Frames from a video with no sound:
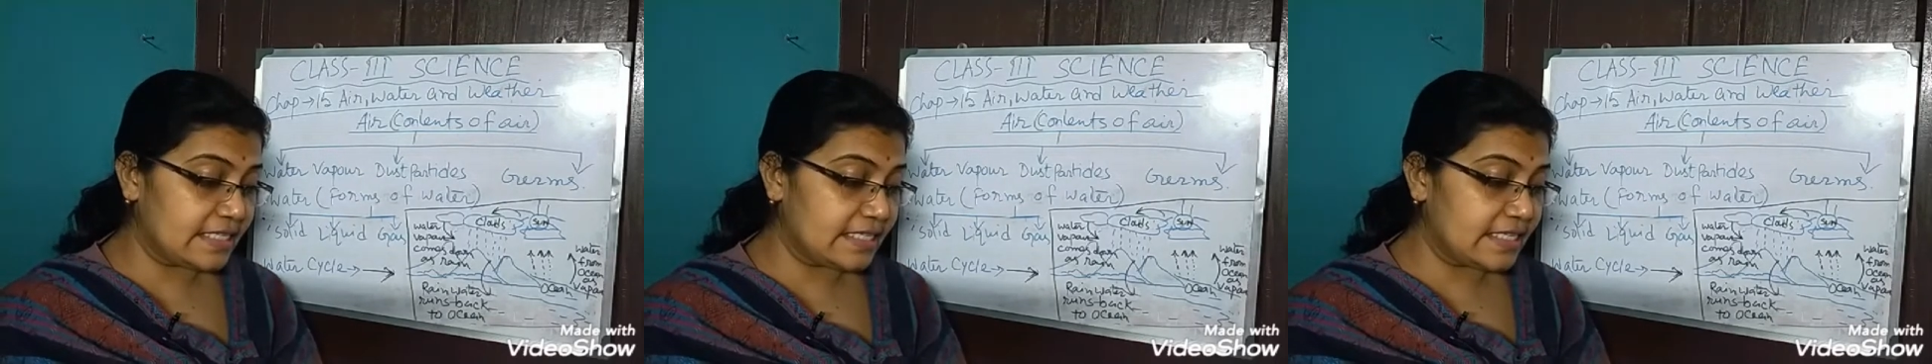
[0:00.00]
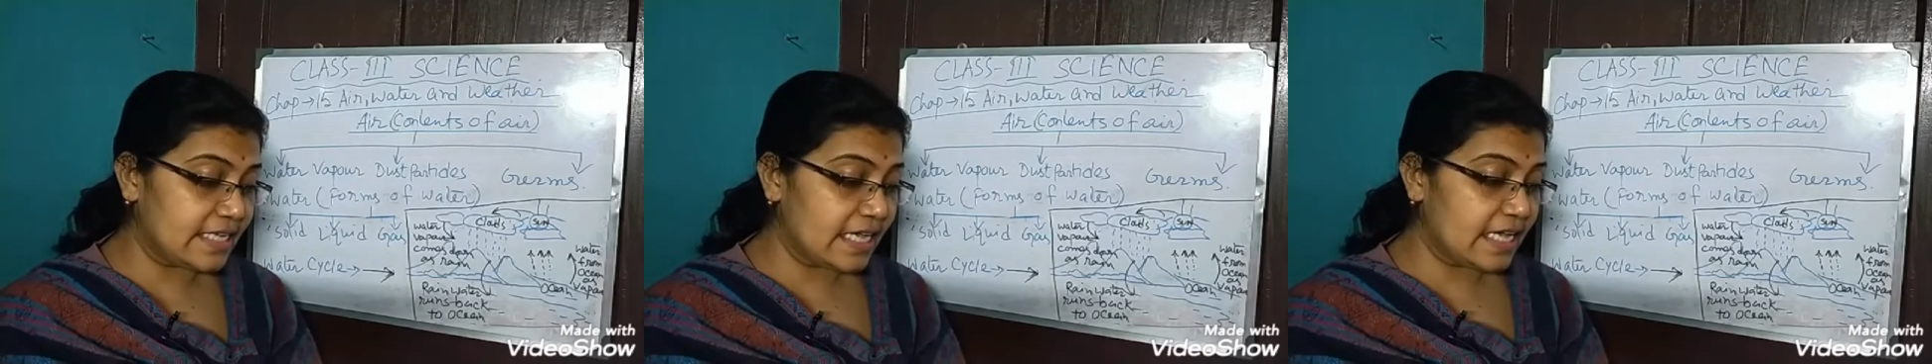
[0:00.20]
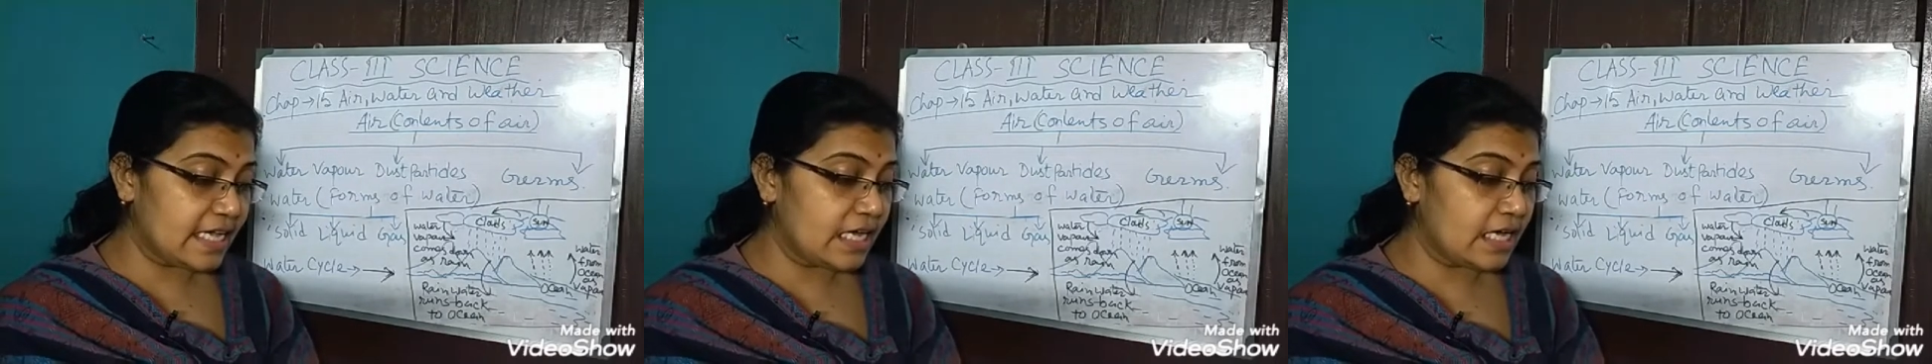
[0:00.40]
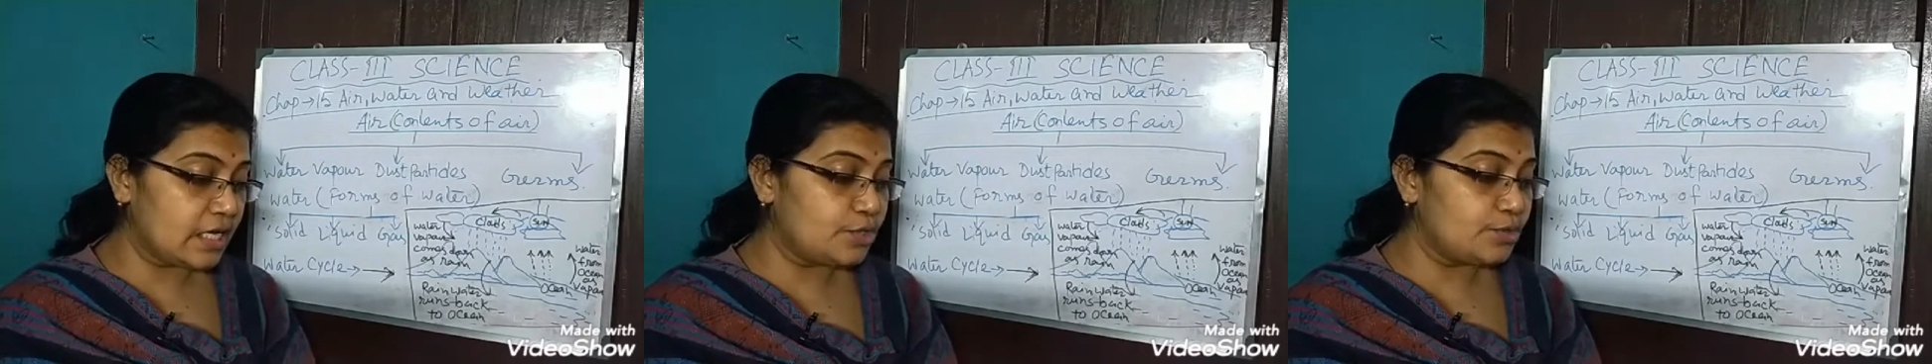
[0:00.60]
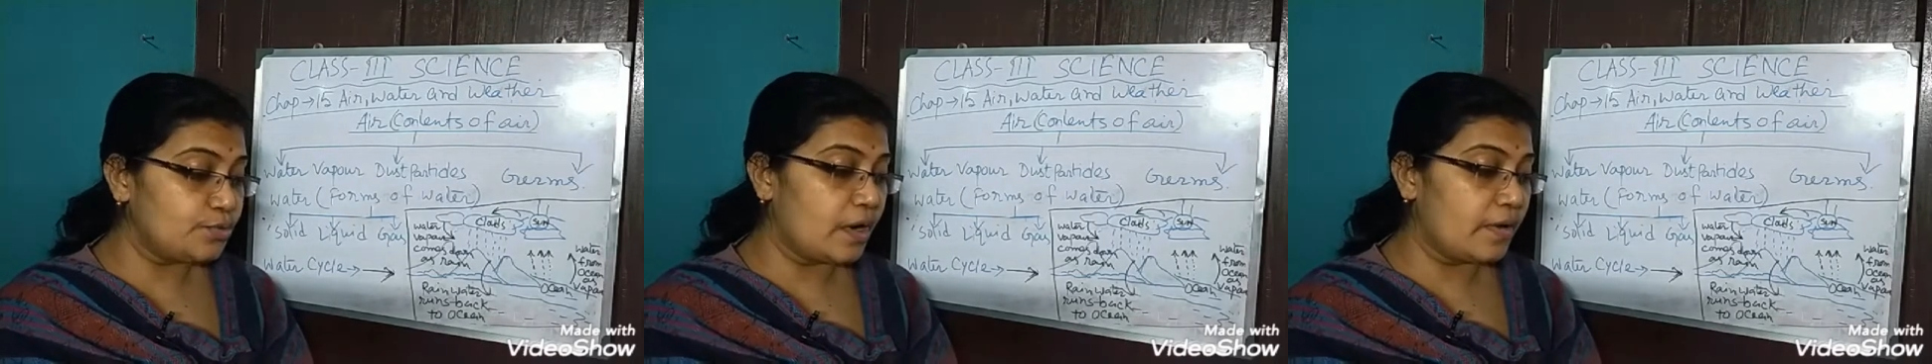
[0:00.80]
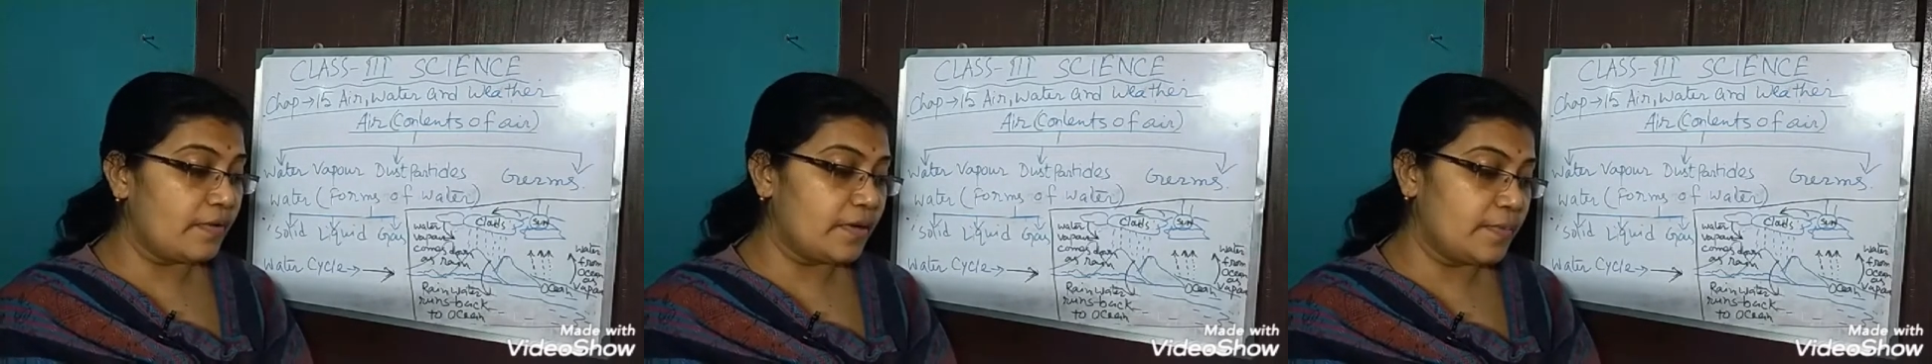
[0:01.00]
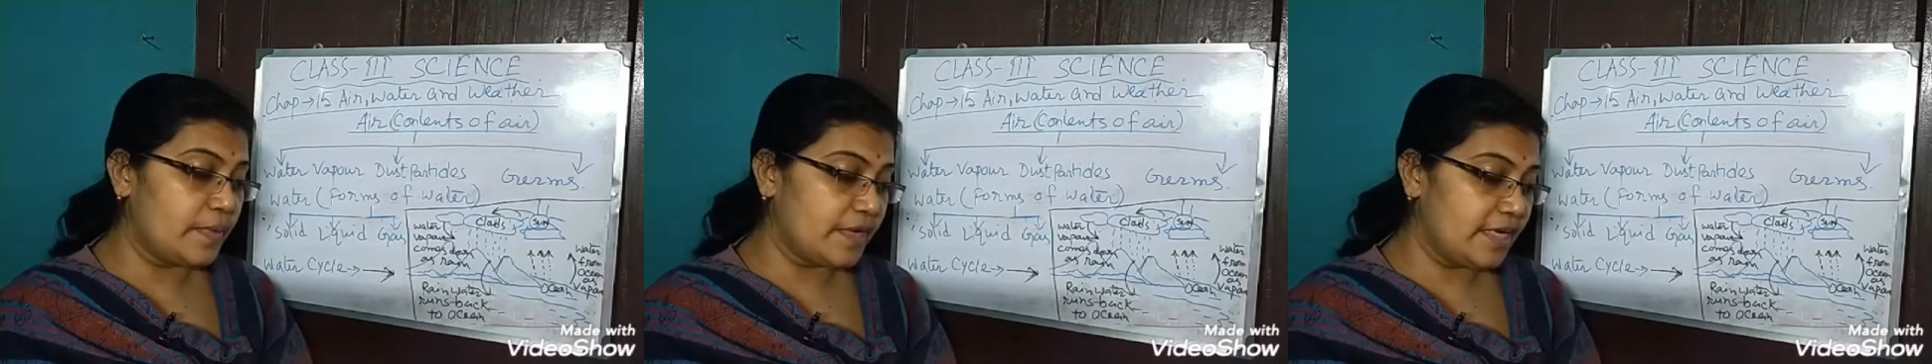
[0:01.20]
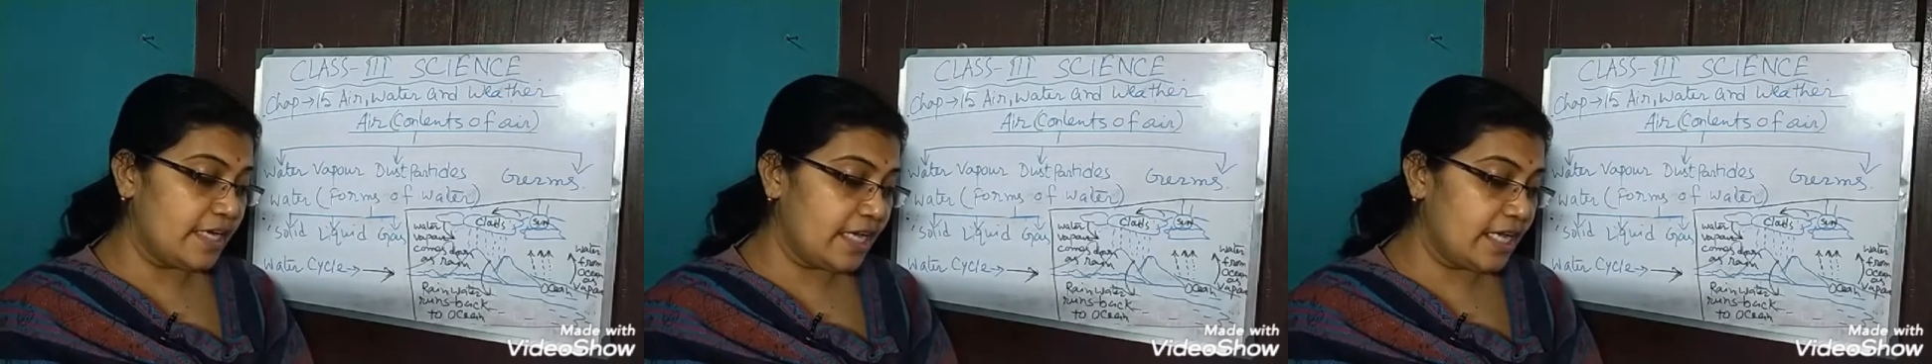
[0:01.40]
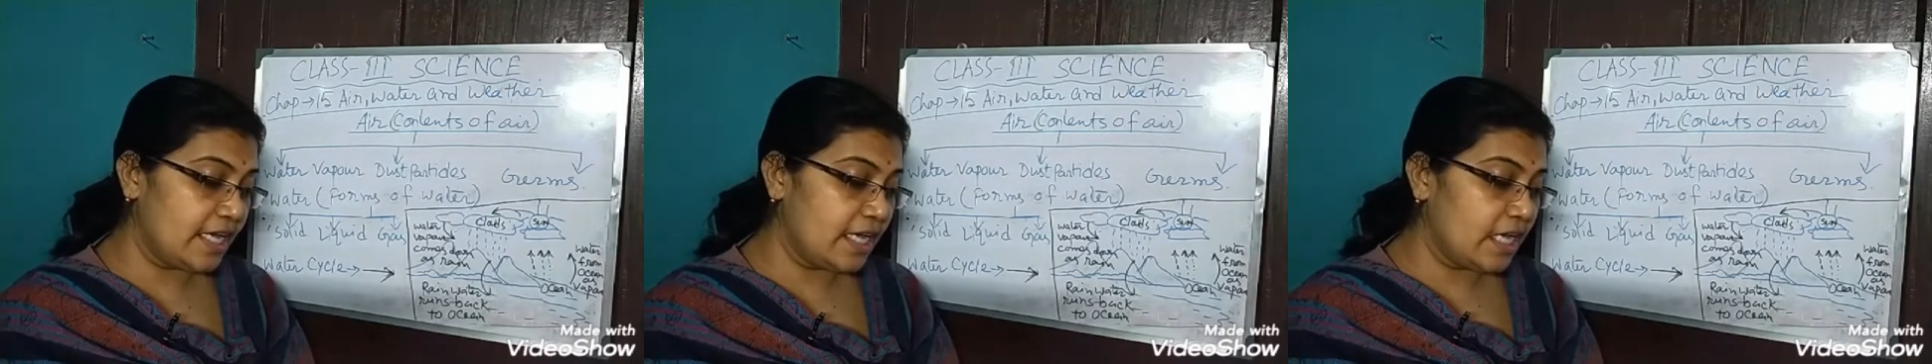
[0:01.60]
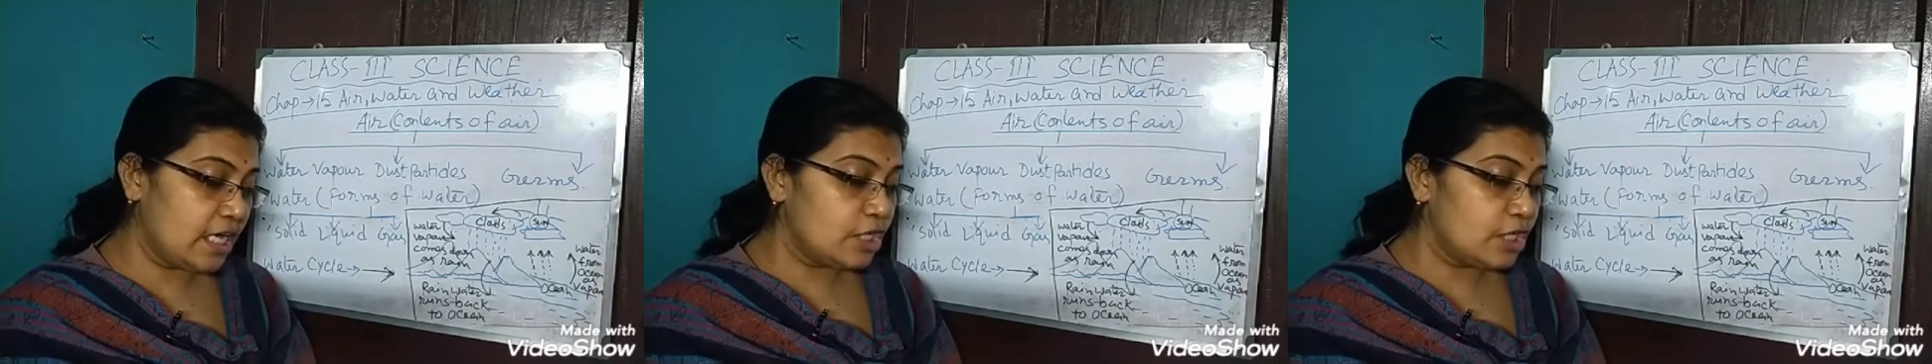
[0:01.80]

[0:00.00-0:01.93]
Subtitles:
stick to our body.